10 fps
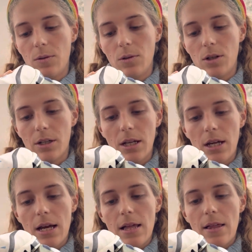look
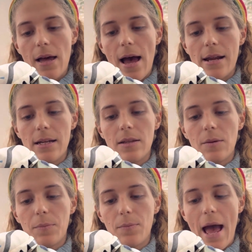at it,
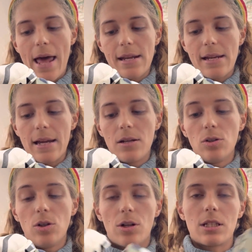the NNN
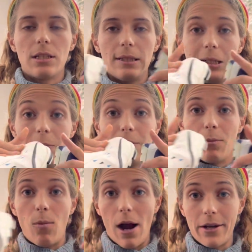looks a little bit
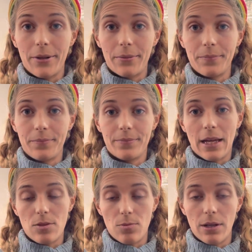wider.
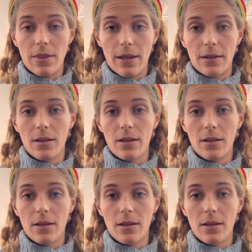That's one thing.